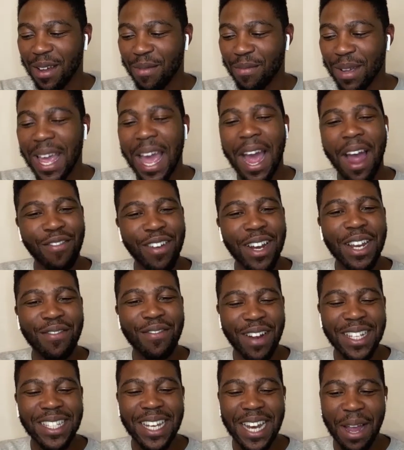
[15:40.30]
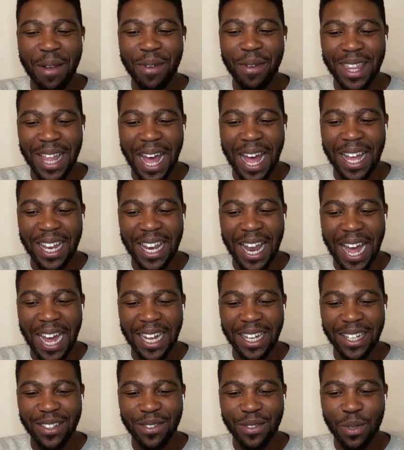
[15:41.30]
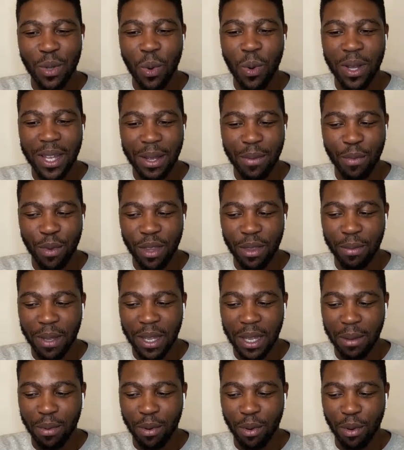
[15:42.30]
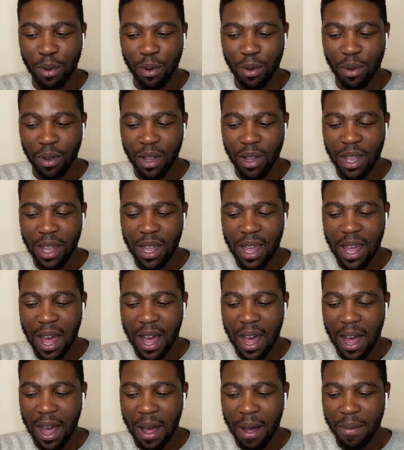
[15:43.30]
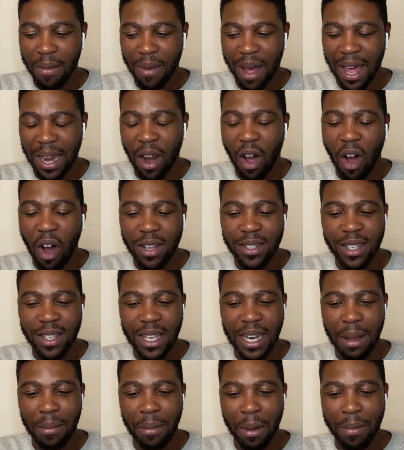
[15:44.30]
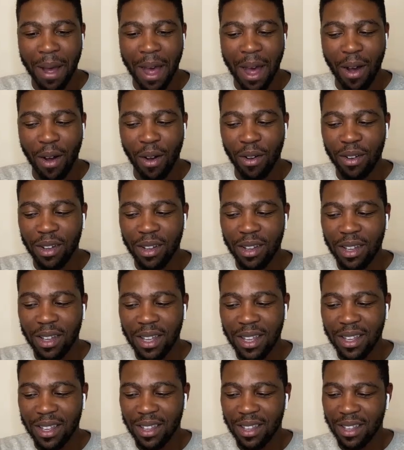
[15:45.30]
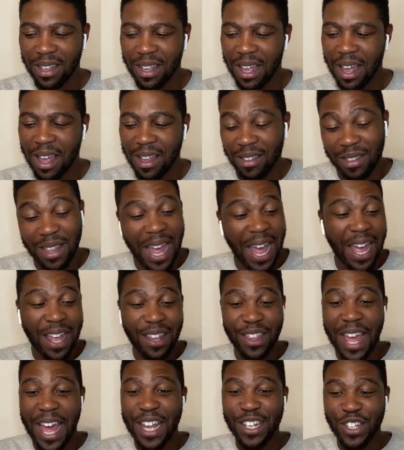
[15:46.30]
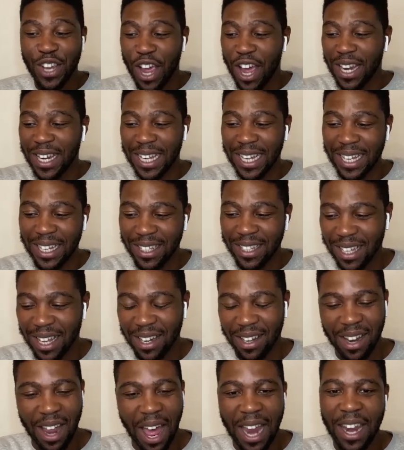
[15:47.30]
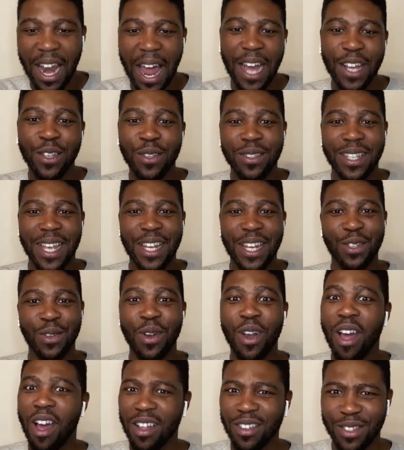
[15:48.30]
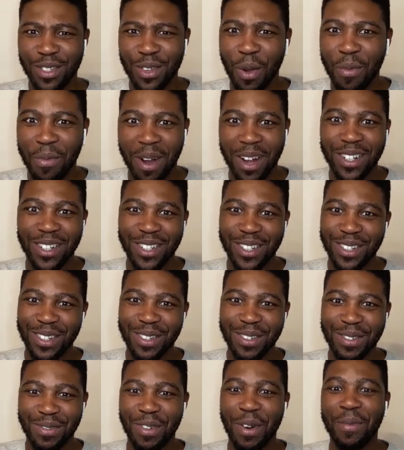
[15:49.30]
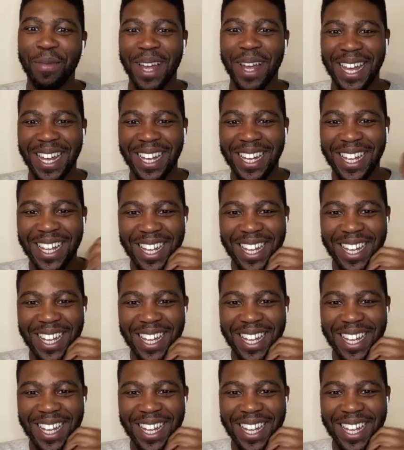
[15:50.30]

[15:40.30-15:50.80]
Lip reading: But yeah, I really resonate with that, like talking with people and asking them about their journeys, and like you said, you learn so much from it.